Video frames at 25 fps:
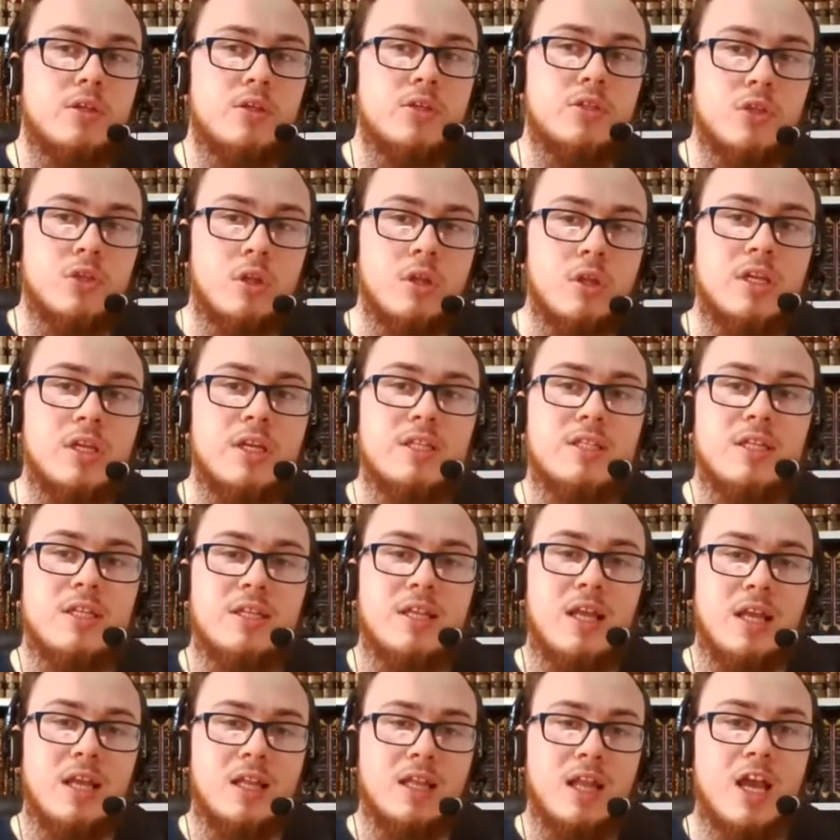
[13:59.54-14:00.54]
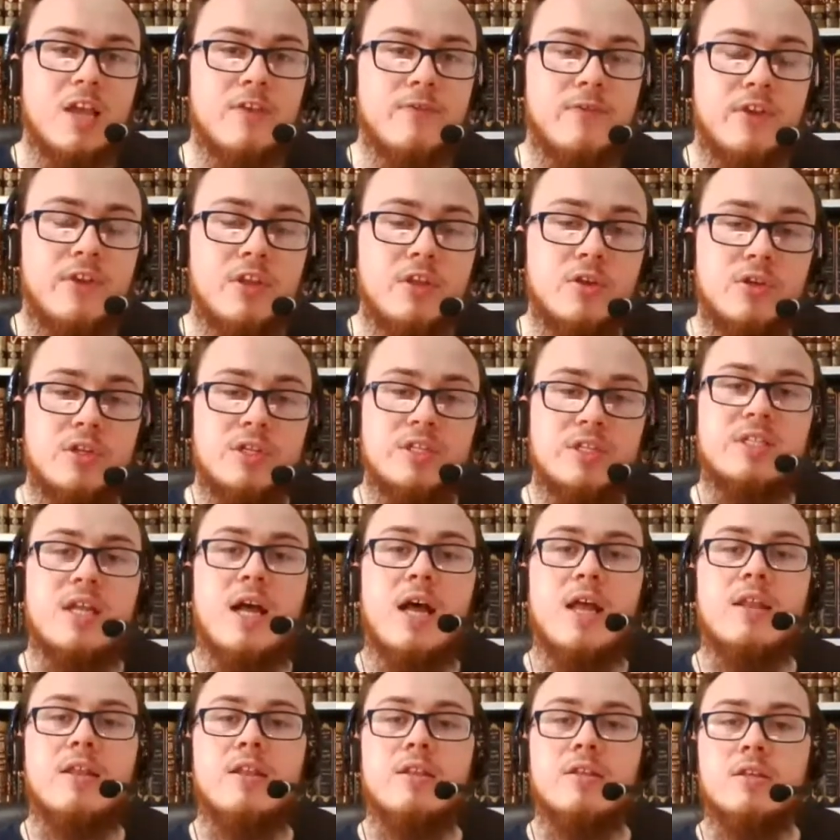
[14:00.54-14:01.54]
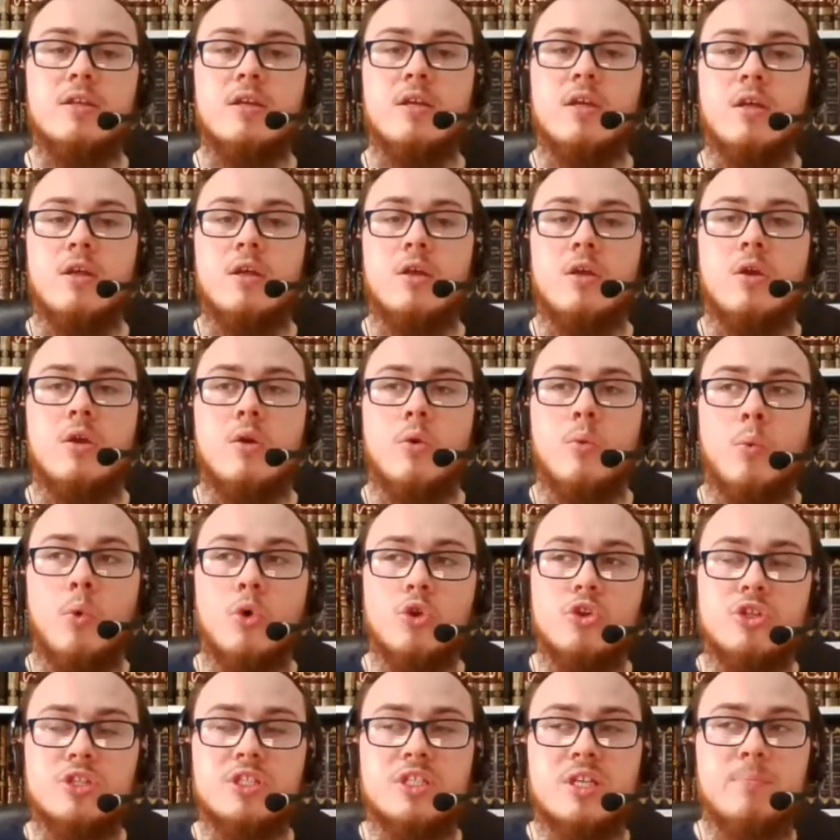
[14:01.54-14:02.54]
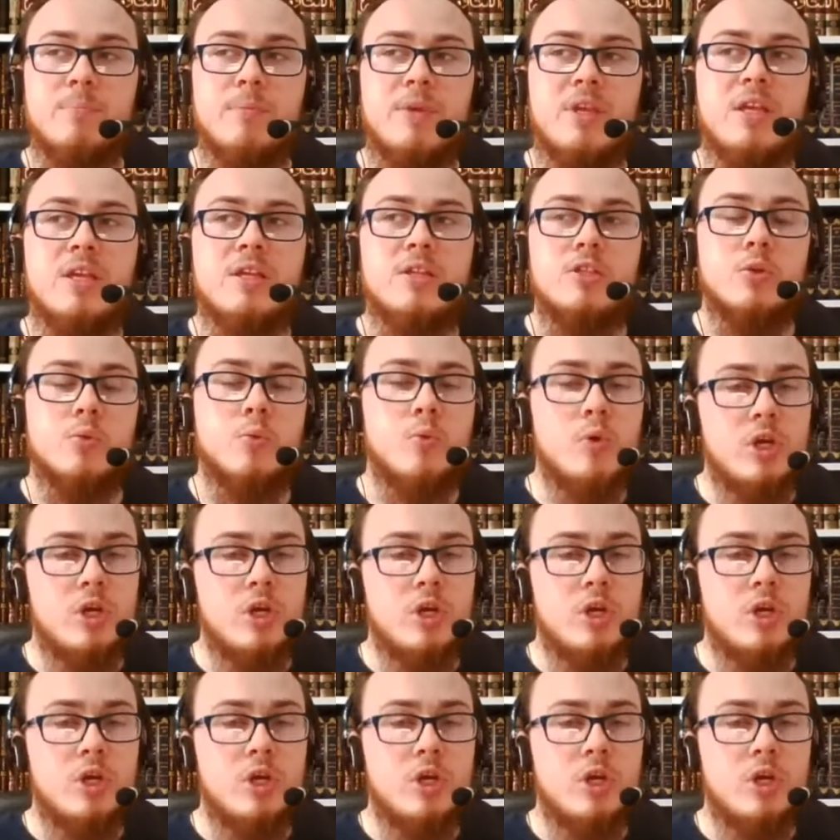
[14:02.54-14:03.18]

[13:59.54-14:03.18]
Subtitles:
solid in their life, and they understand what does it mean to